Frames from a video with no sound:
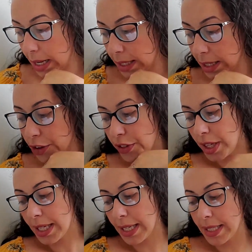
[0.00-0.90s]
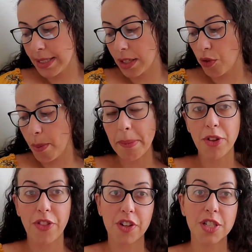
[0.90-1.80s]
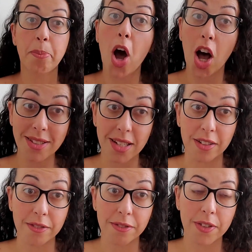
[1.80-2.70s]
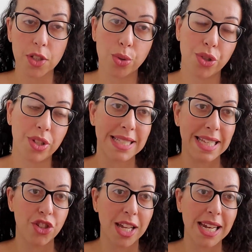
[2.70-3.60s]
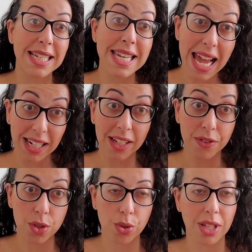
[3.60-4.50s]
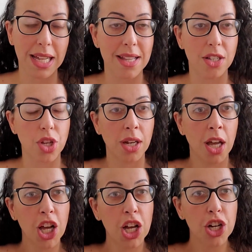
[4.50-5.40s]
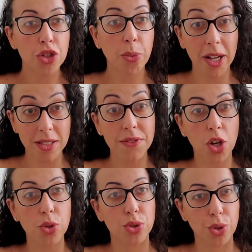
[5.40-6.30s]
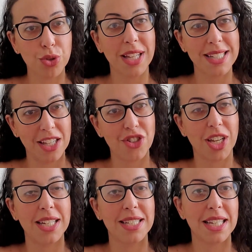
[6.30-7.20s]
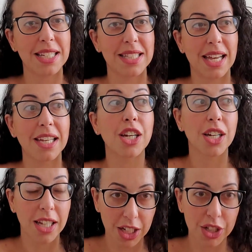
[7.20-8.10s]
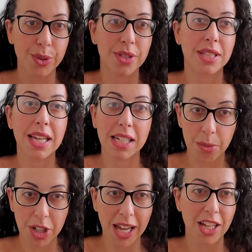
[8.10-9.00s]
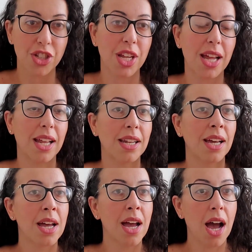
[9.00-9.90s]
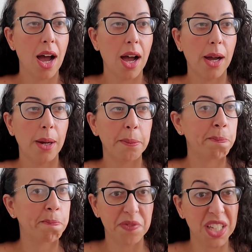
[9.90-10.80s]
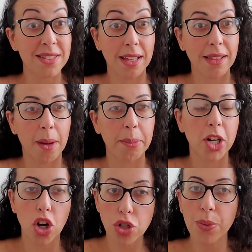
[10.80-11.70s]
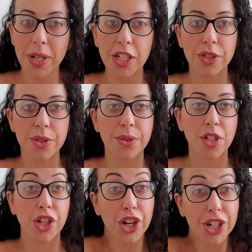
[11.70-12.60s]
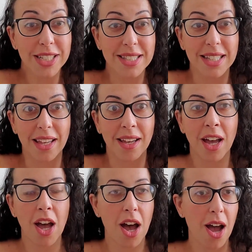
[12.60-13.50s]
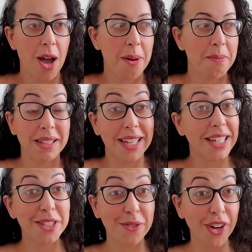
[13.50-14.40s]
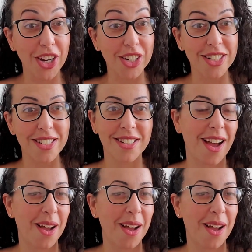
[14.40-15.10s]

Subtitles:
Another thing is, remember that there is positive socialization and negative socialization. So positive socialization is things like, it includes communication, things like that, but it also includes courtesy, ladies first,